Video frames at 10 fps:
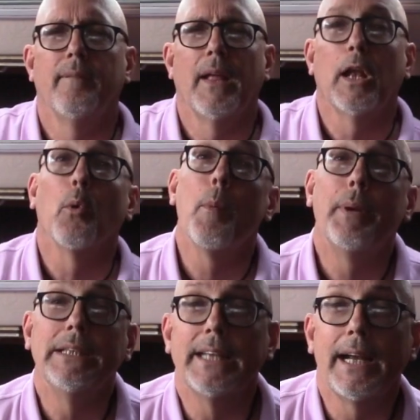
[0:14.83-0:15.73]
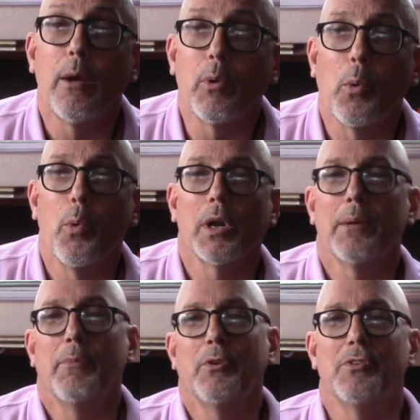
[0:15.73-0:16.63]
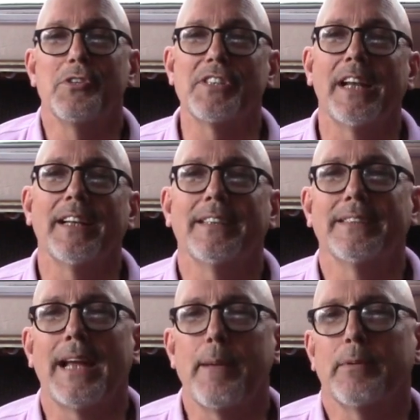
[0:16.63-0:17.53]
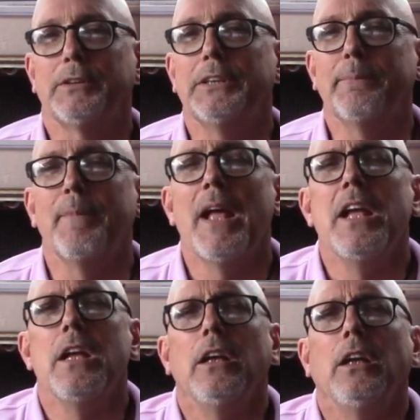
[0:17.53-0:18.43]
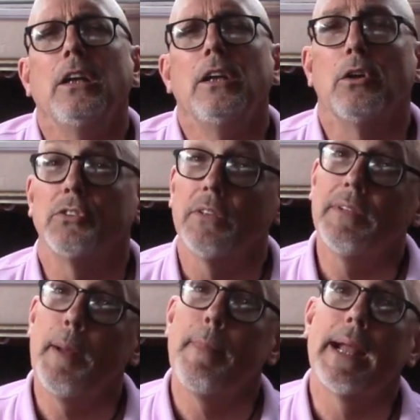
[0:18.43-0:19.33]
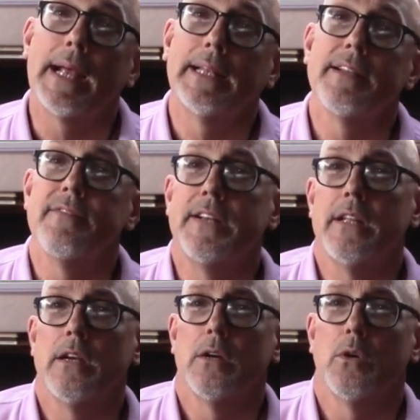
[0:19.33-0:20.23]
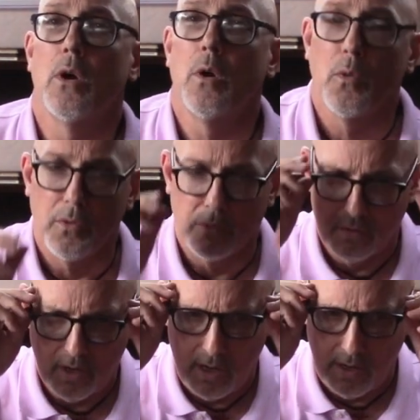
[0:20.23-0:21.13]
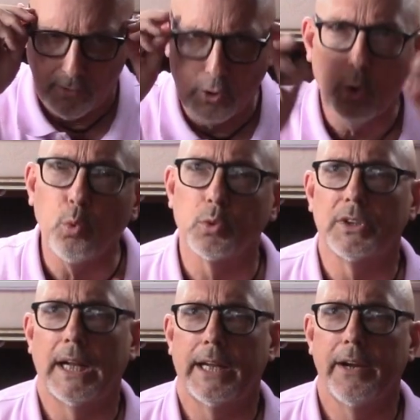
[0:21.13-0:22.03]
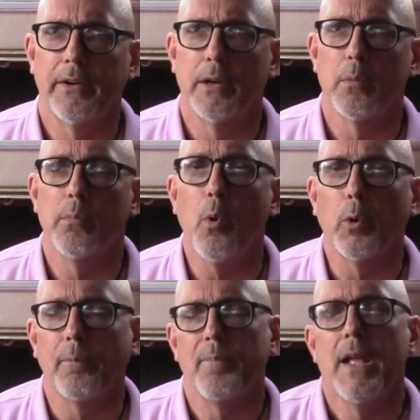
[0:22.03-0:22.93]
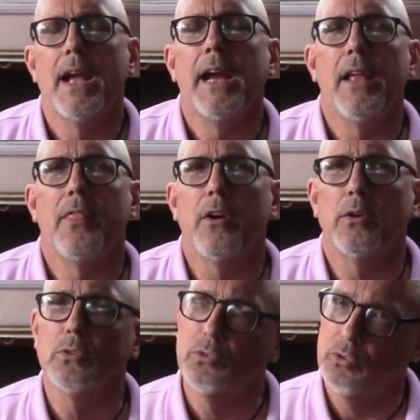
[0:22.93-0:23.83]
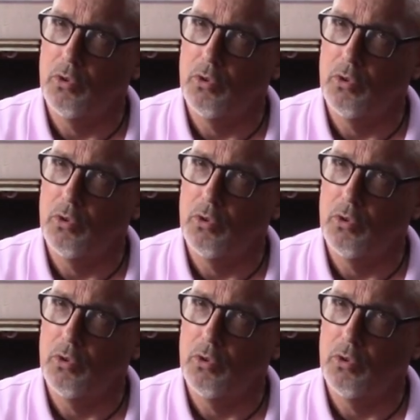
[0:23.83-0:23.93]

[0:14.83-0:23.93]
Hello, I'm PJ, and I want to welcome you to Sailing Discipleship. You know, sometime back I did a video on the tools that I carry on board, and those